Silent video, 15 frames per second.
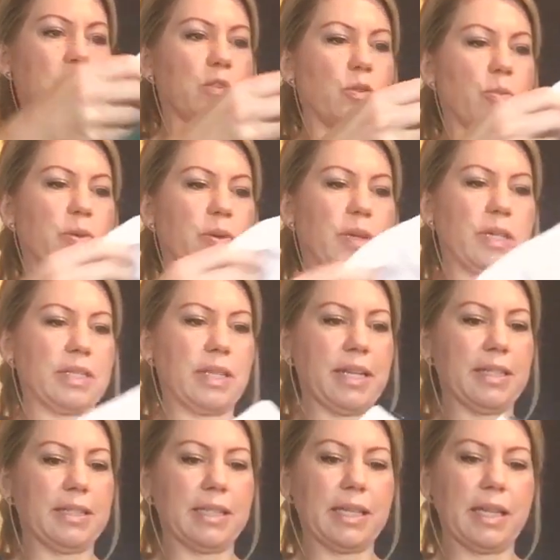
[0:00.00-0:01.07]
super
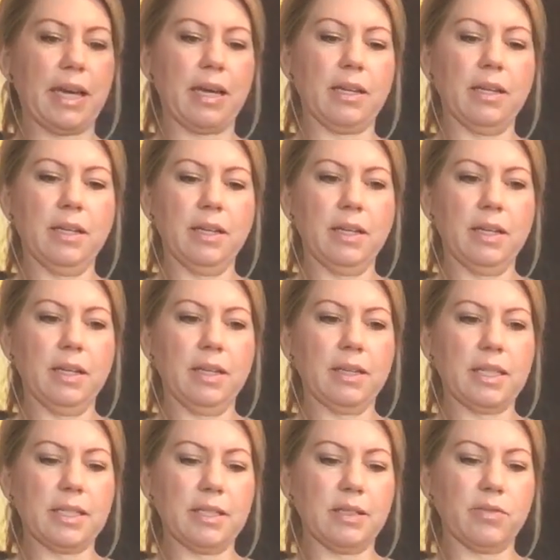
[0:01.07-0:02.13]
excited to get.
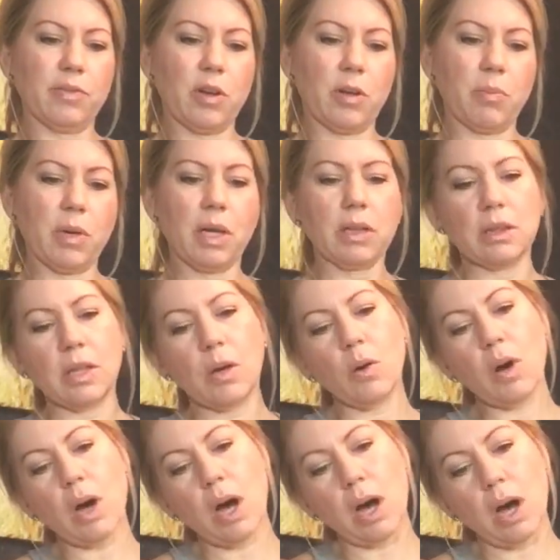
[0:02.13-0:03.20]
This is from
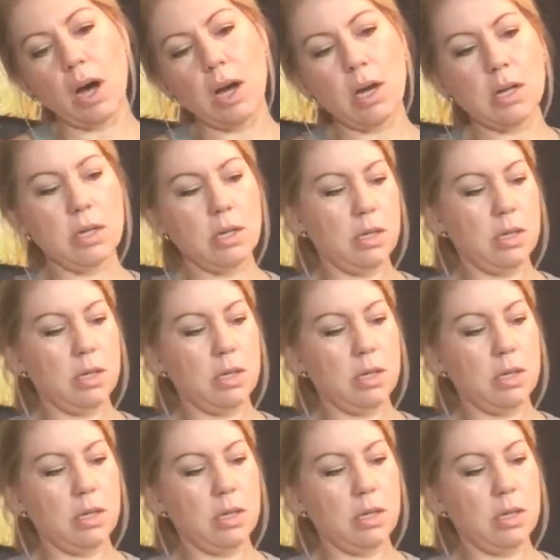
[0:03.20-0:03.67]
Aloha.